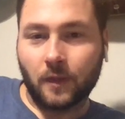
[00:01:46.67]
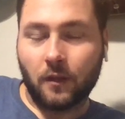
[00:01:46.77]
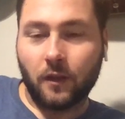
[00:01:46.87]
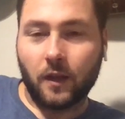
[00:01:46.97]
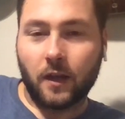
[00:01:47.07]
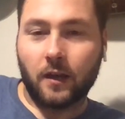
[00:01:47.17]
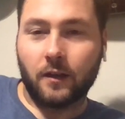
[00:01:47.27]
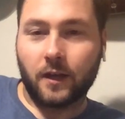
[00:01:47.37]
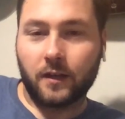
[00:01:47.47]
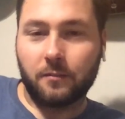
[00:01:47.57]
I think I got
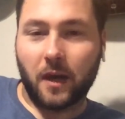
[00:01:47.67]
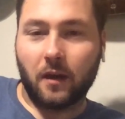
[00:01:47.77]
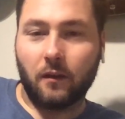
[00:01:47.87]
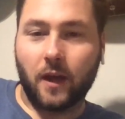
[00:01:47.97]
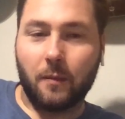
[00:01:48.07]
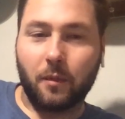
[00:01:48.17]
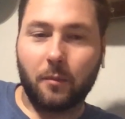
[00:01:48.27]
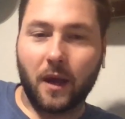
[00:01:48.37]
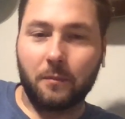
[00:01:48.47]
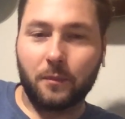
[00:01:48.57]
a nice bottle of
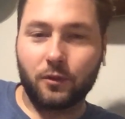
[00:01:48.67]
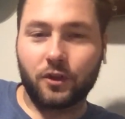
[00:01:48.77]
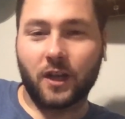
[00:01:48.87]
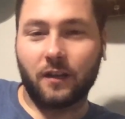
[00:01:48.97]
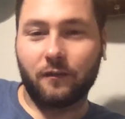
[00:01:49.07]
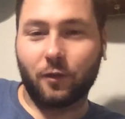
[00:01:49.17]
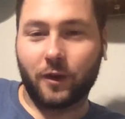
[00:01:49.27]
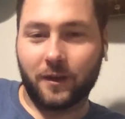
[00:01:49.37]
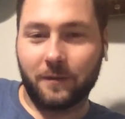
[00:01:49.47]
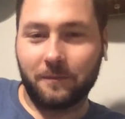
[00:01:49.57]
apple pie moonshine for you.